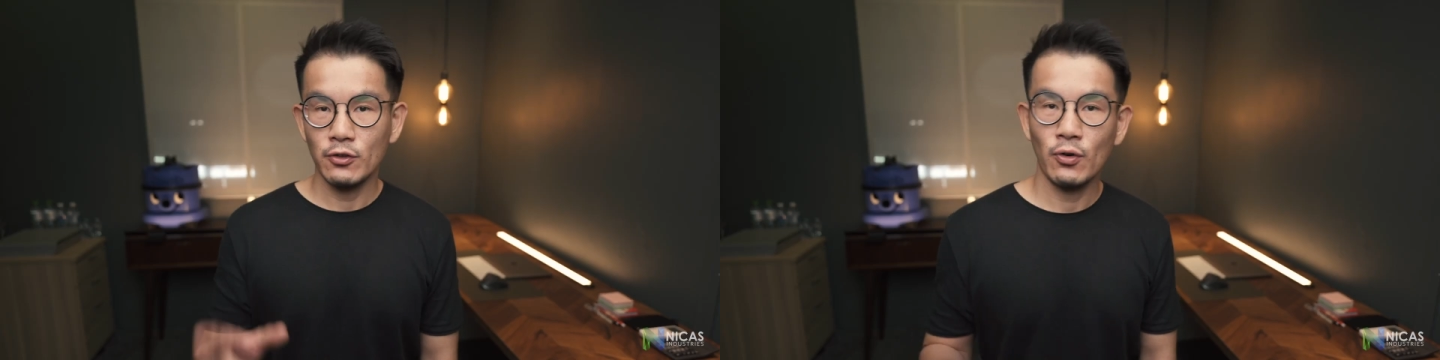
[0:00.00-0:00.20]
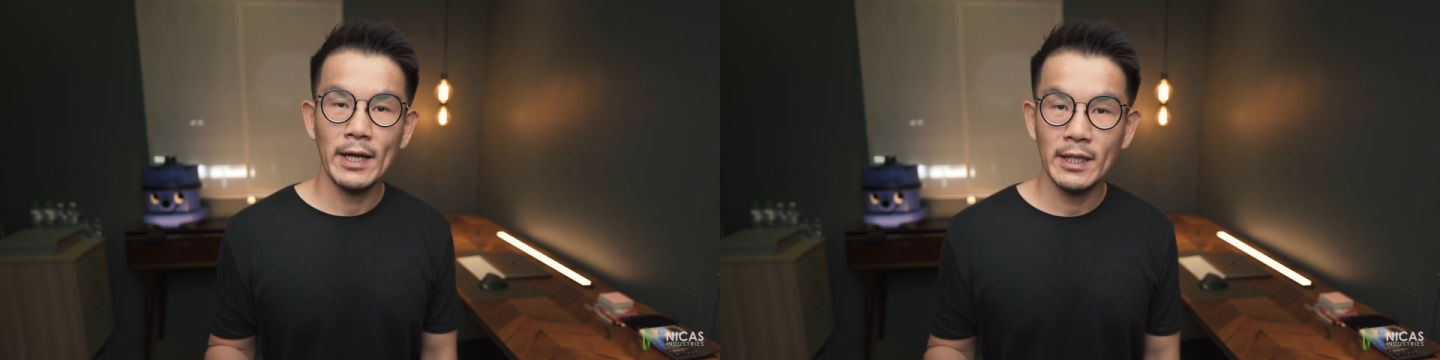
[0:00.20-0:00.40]
the
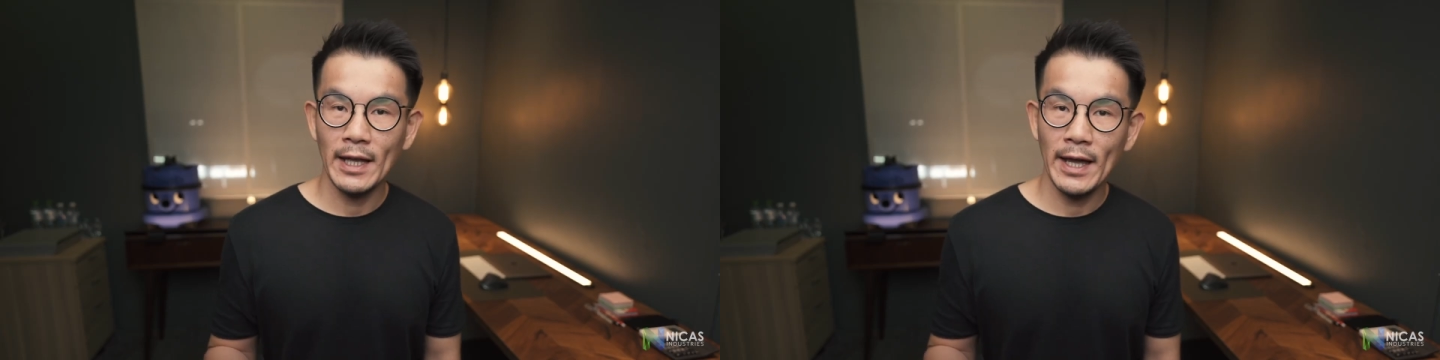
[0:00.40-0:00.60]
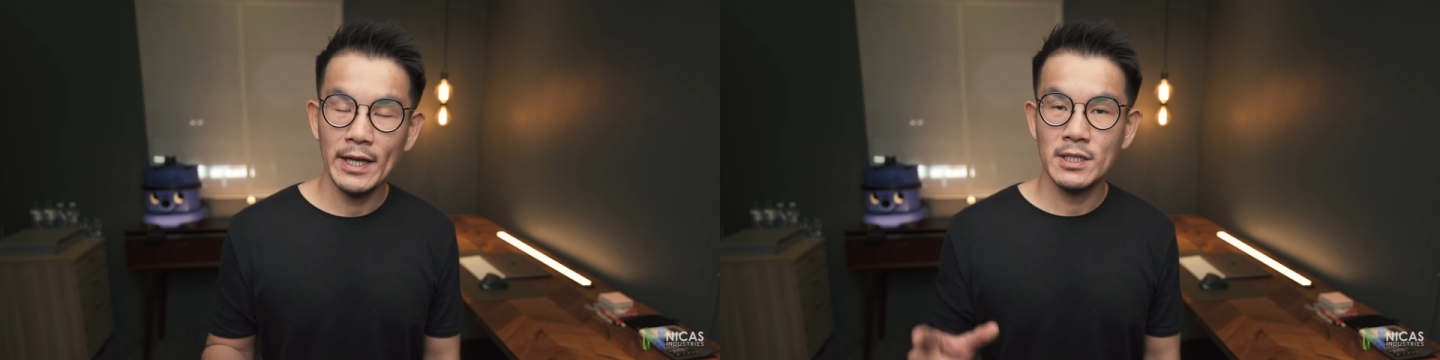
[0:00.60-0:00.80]

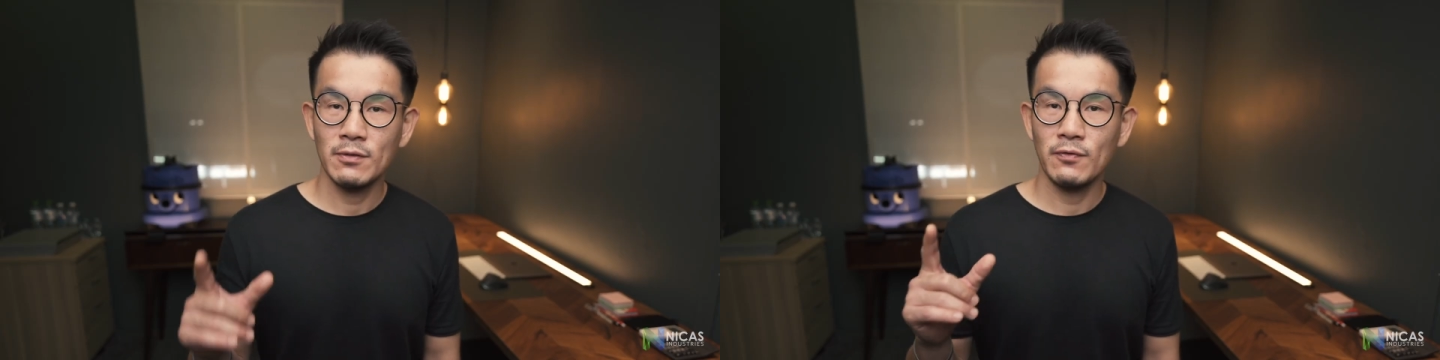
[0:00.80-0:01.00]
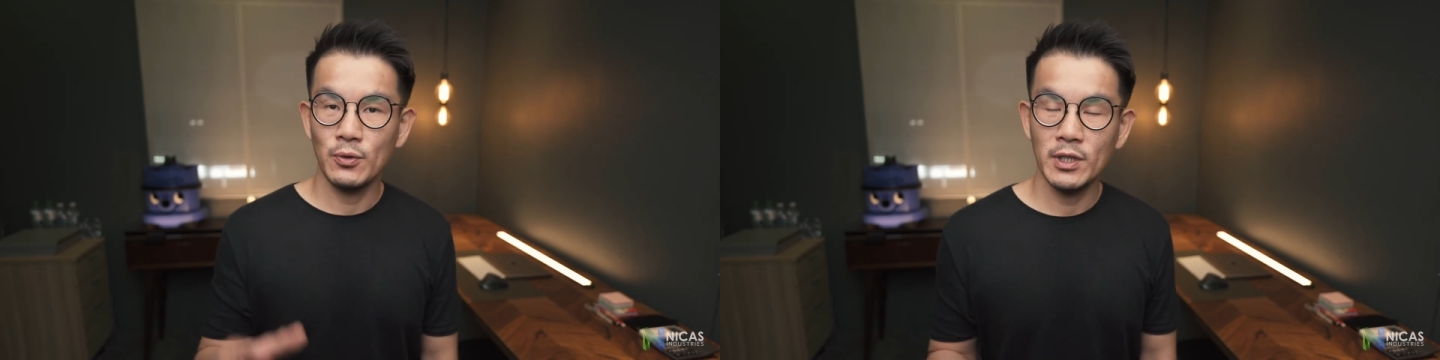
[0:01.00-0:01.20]
Tri-Tex
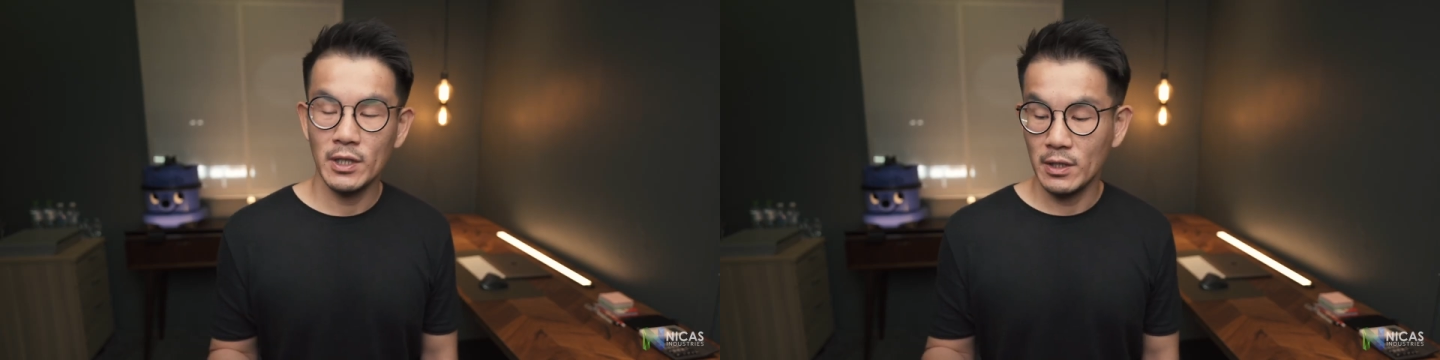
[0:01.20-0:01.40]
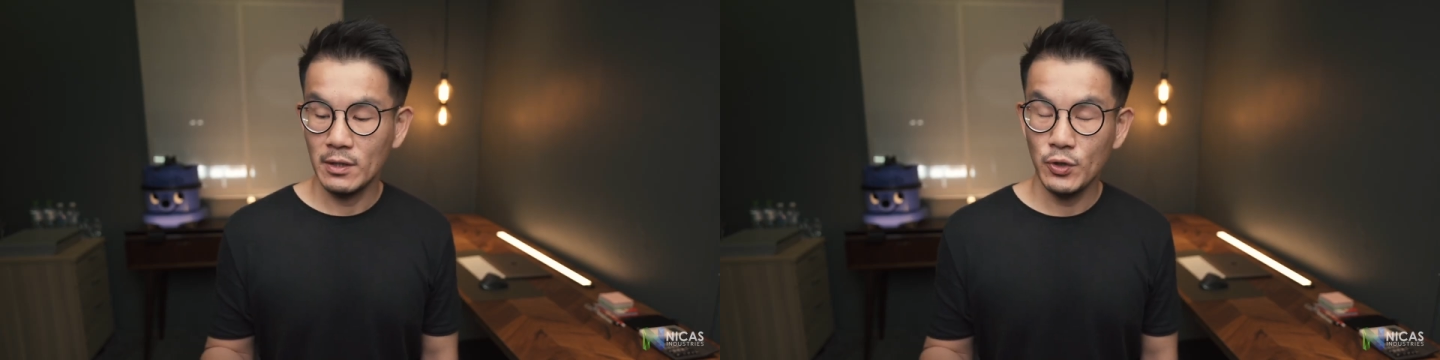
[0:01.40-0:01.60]

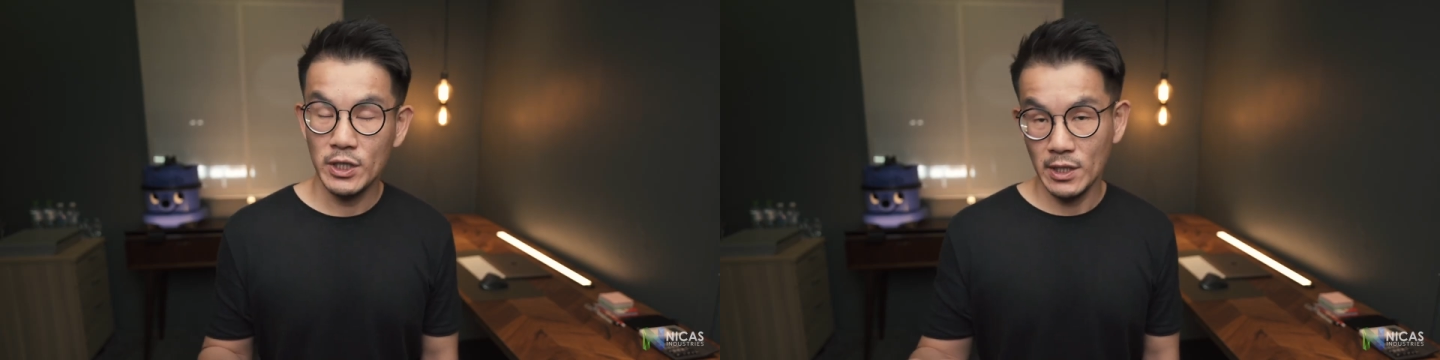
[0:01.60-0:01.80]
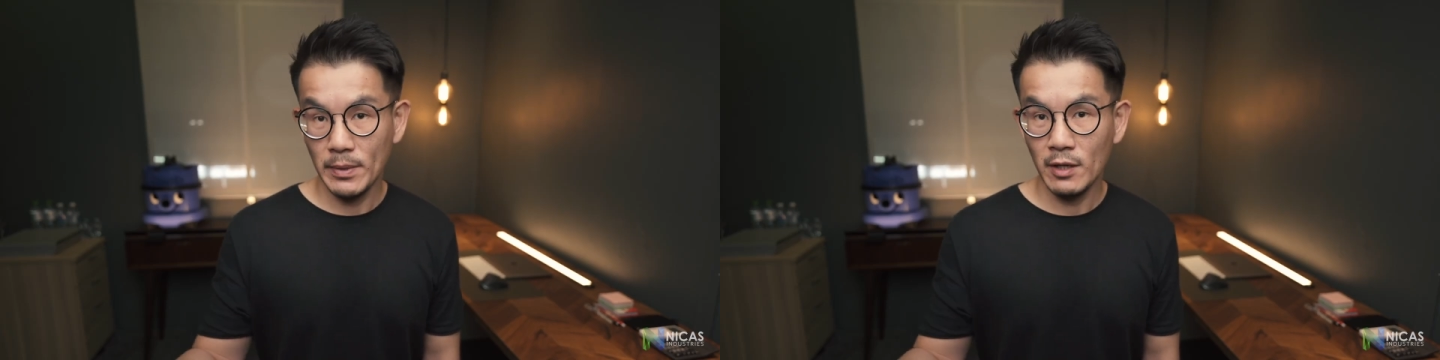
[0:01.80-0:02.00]
filter, which
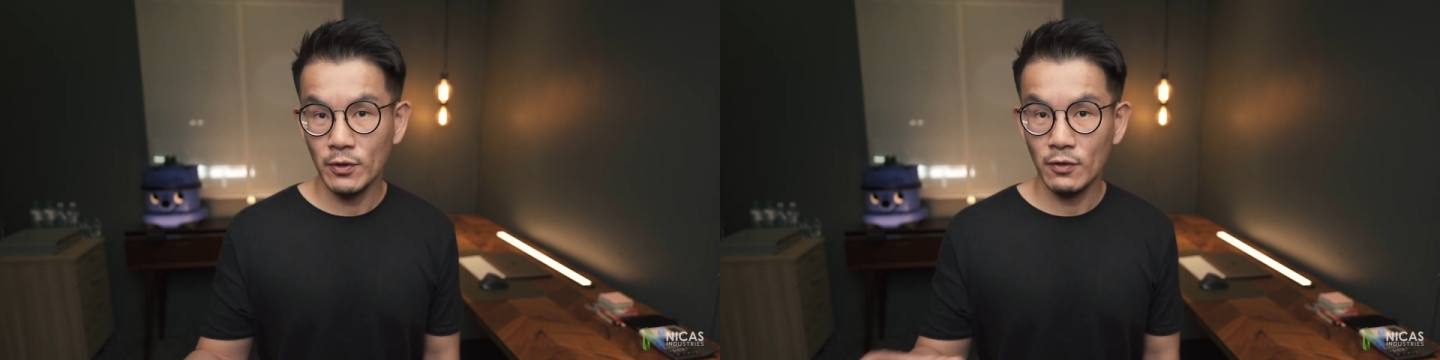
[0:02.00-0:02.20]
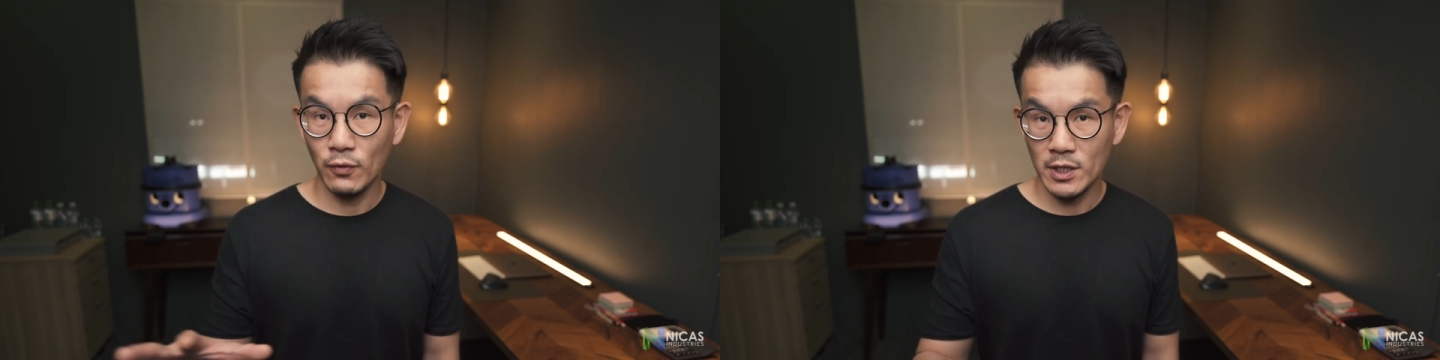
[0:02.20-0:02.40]
is the main
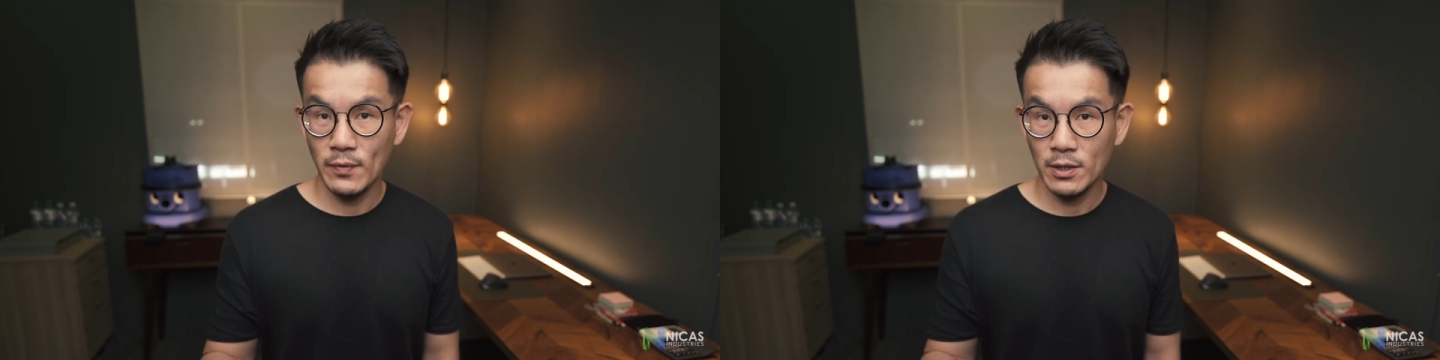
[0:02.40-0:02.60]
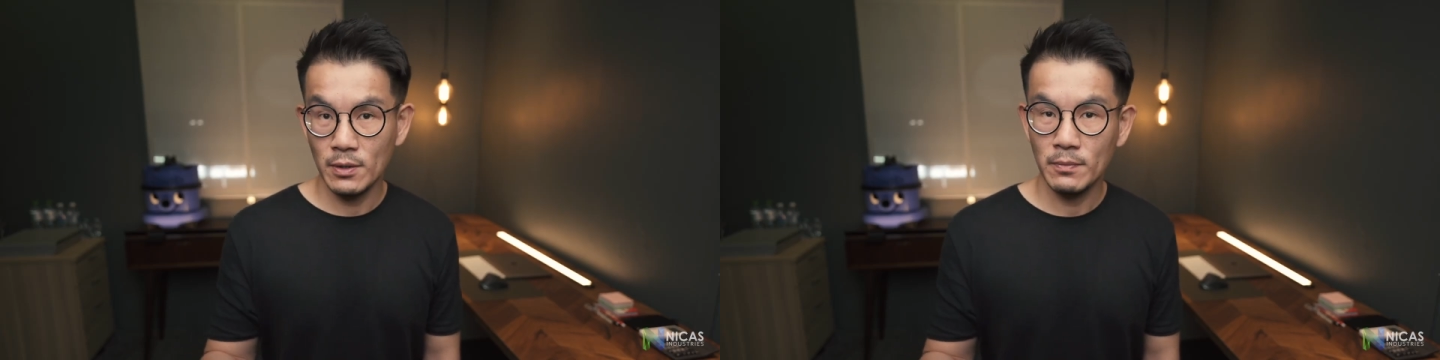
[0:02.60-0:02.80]
filter for this
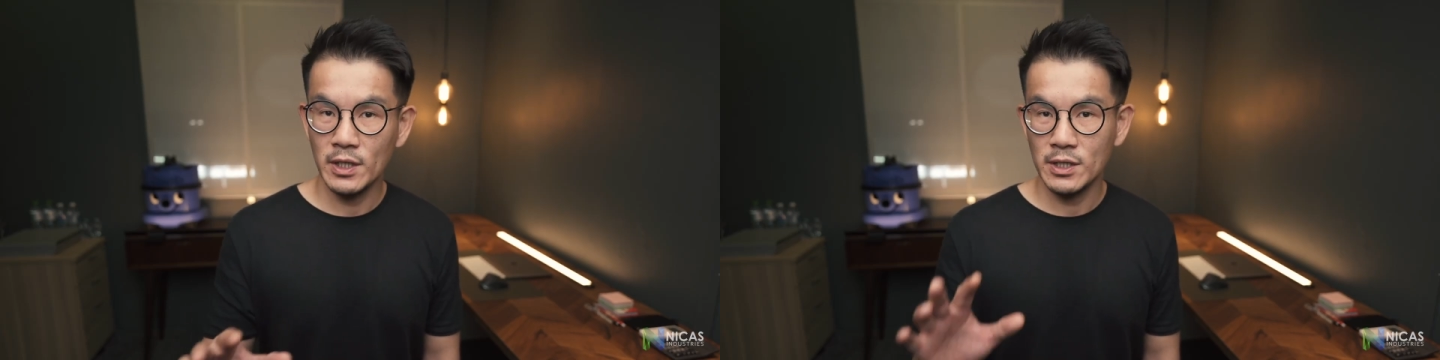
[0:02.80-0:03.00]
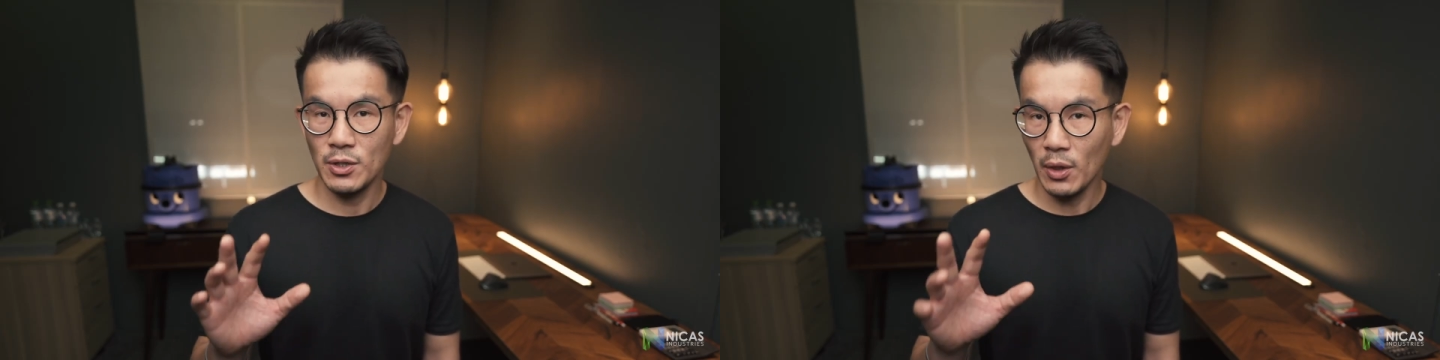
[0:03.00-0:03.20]
vacuum, which
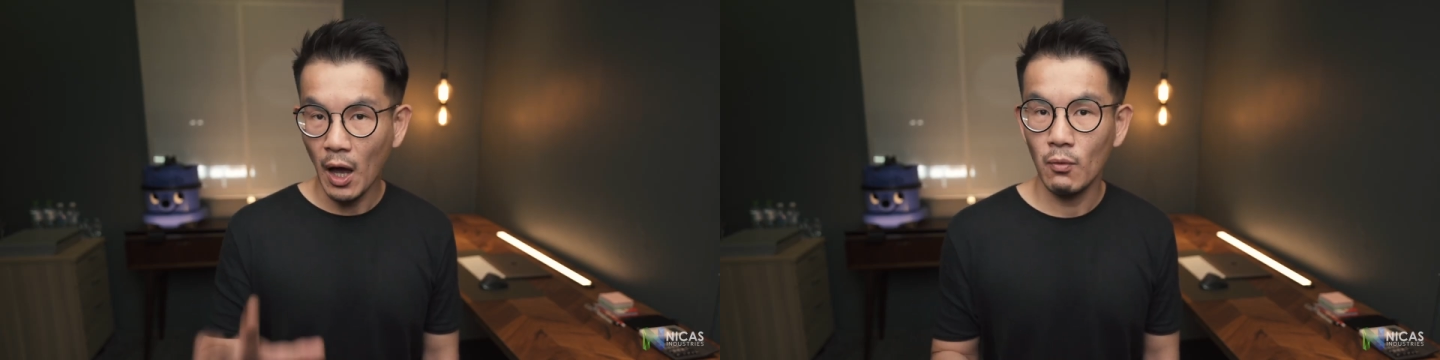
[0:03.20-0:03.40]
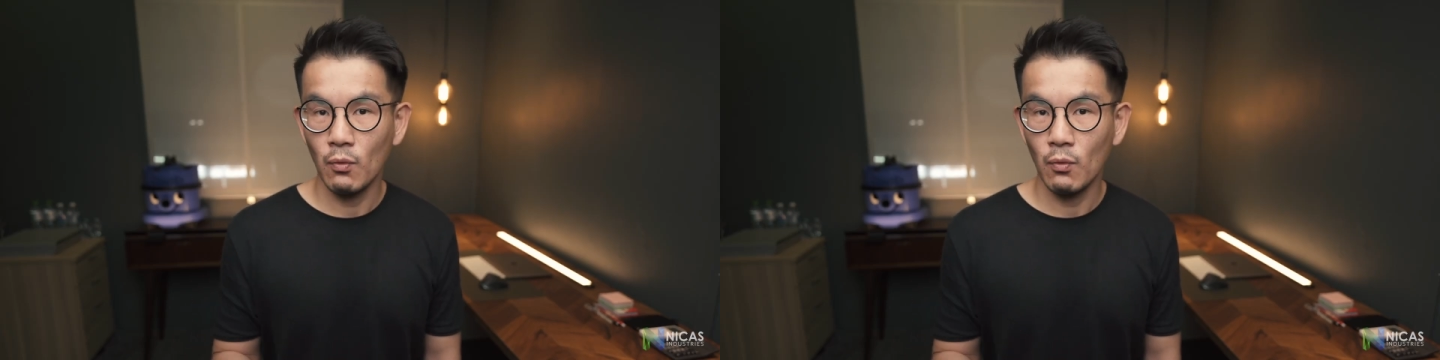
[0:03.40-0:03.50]
is not